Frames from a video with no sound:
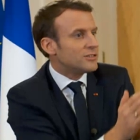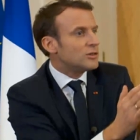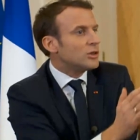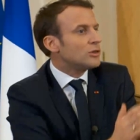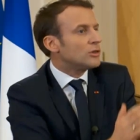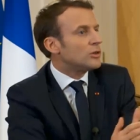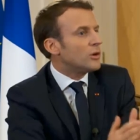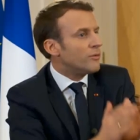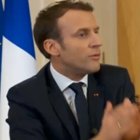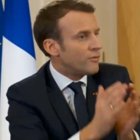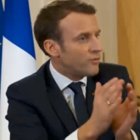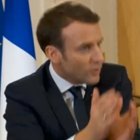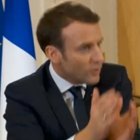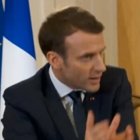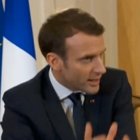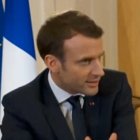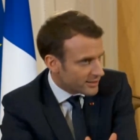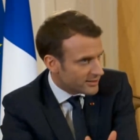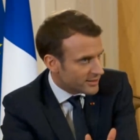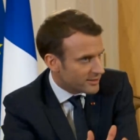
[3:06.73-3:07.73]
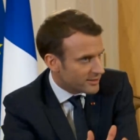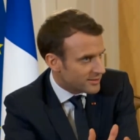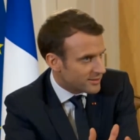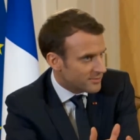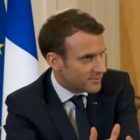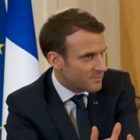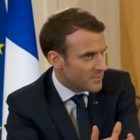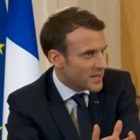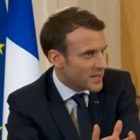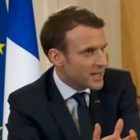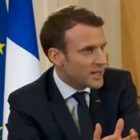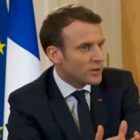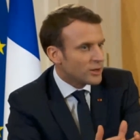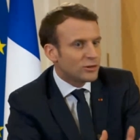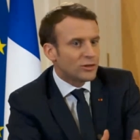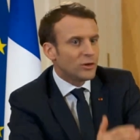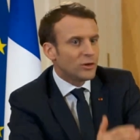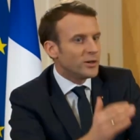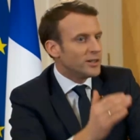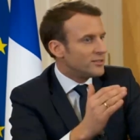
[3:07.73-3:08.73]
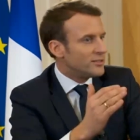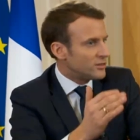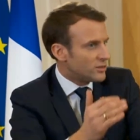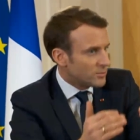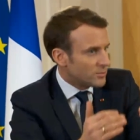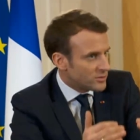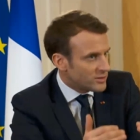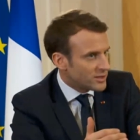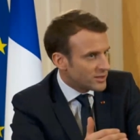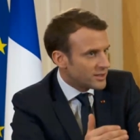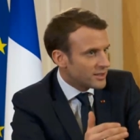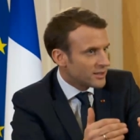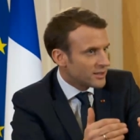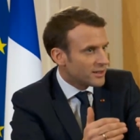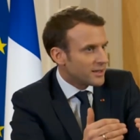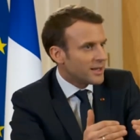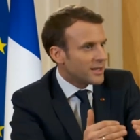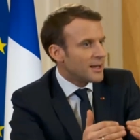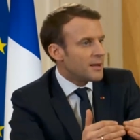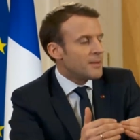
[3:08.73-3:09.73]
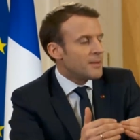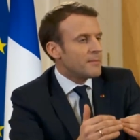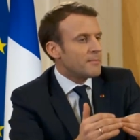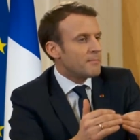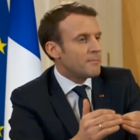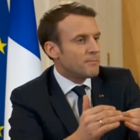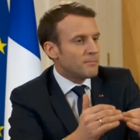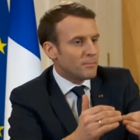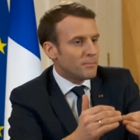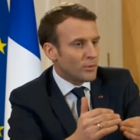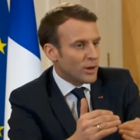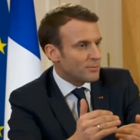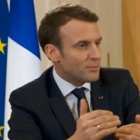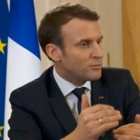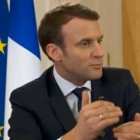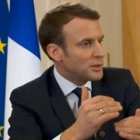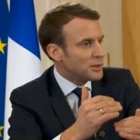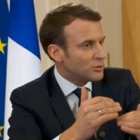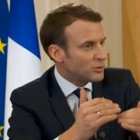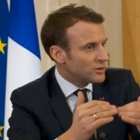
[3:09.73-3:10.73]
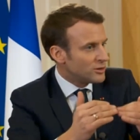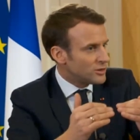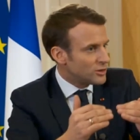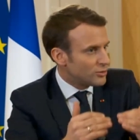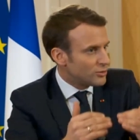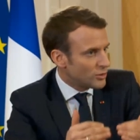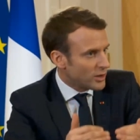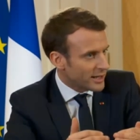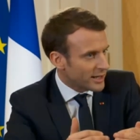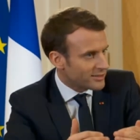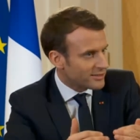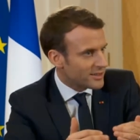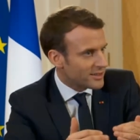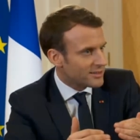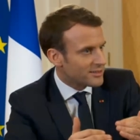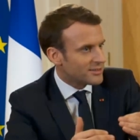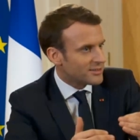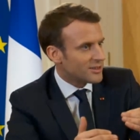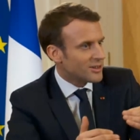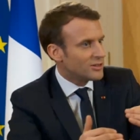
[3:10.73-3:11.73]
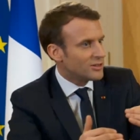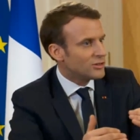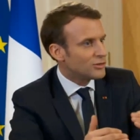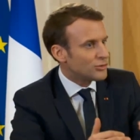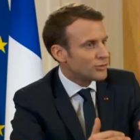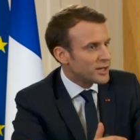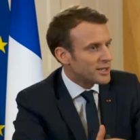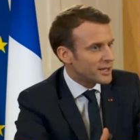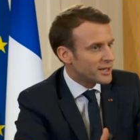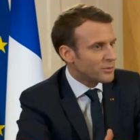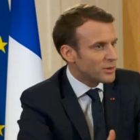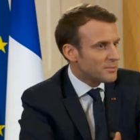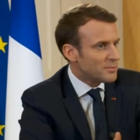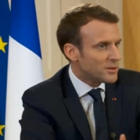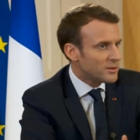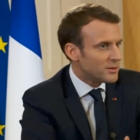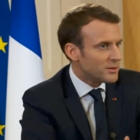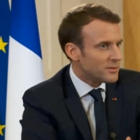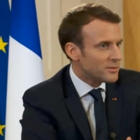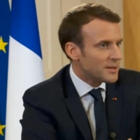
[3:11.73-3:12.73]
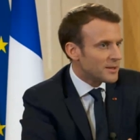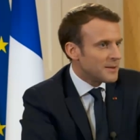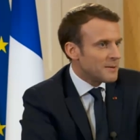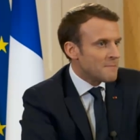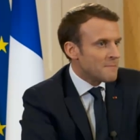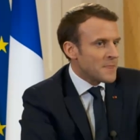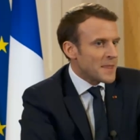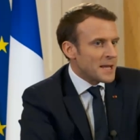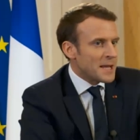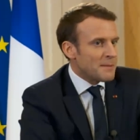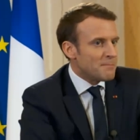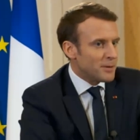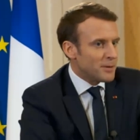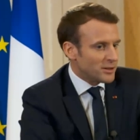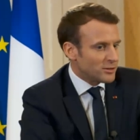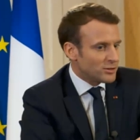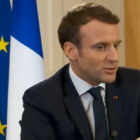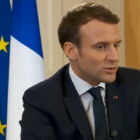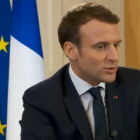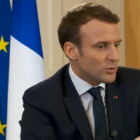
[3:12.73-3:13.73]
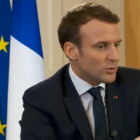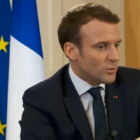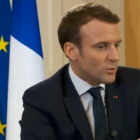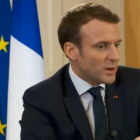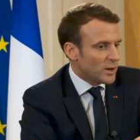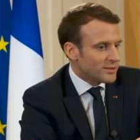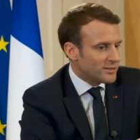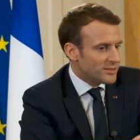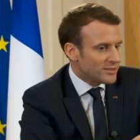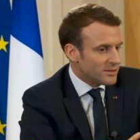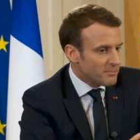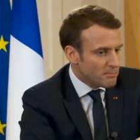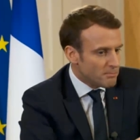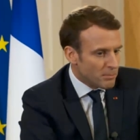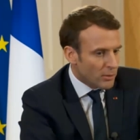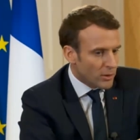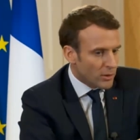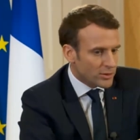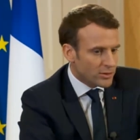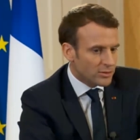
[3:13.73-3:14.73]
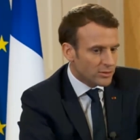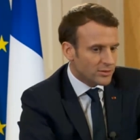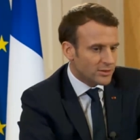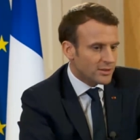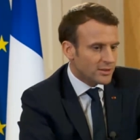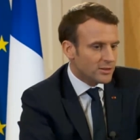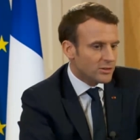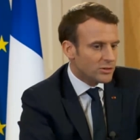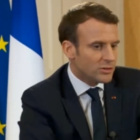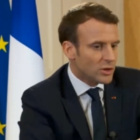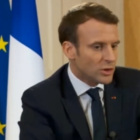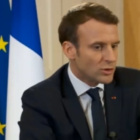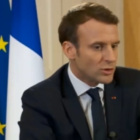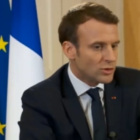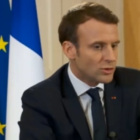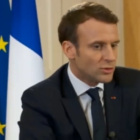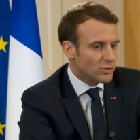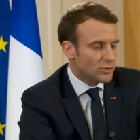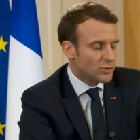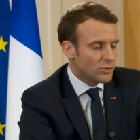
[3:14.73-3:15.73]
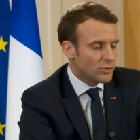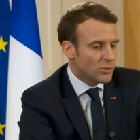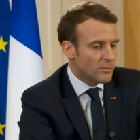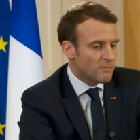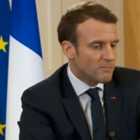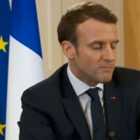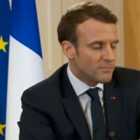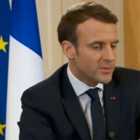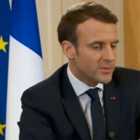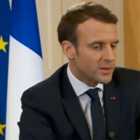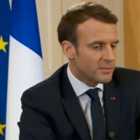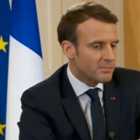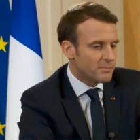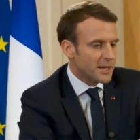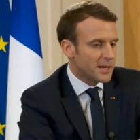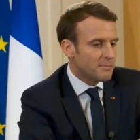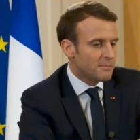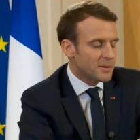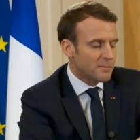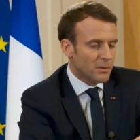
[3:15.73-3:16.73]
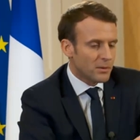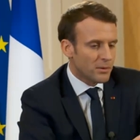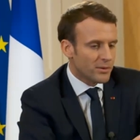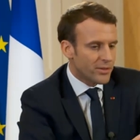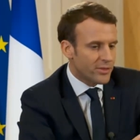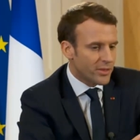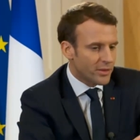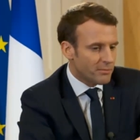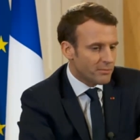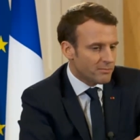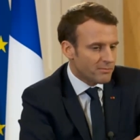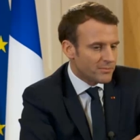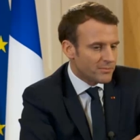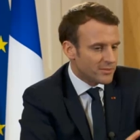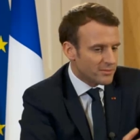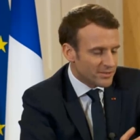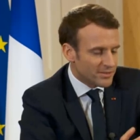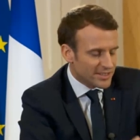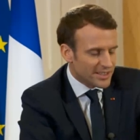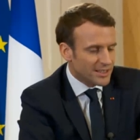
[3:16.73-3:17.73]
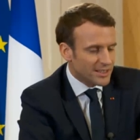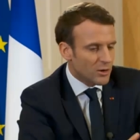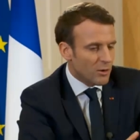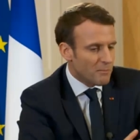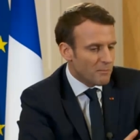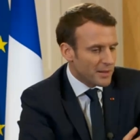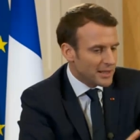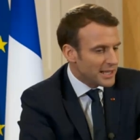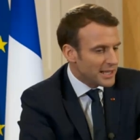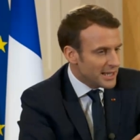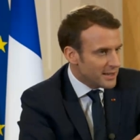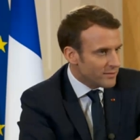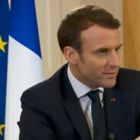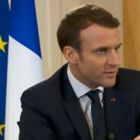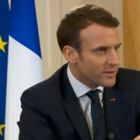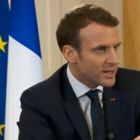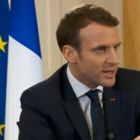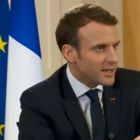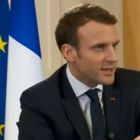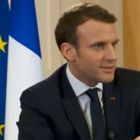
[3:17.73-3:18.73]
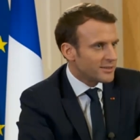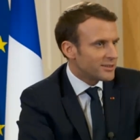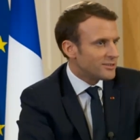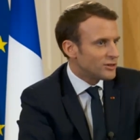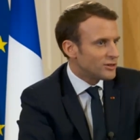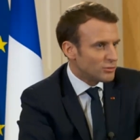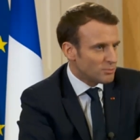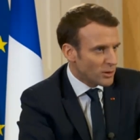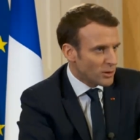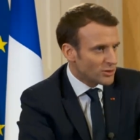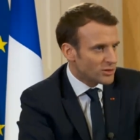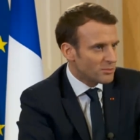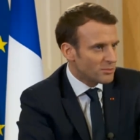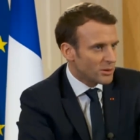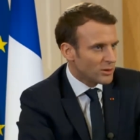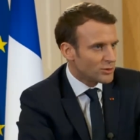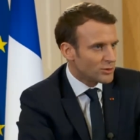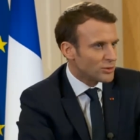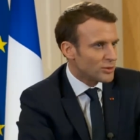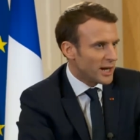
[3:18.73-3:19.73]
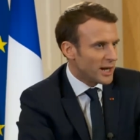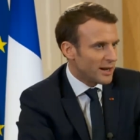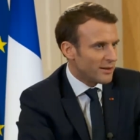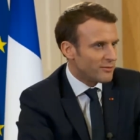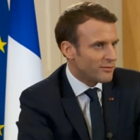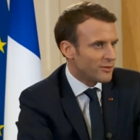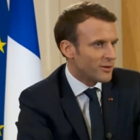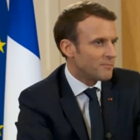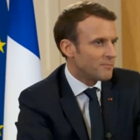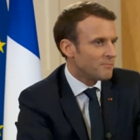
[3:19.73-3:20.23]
it's not a full access. So it's something perhaps between this full access and a trade agreement. But what's important is not to make people think or believe that it's possible to have.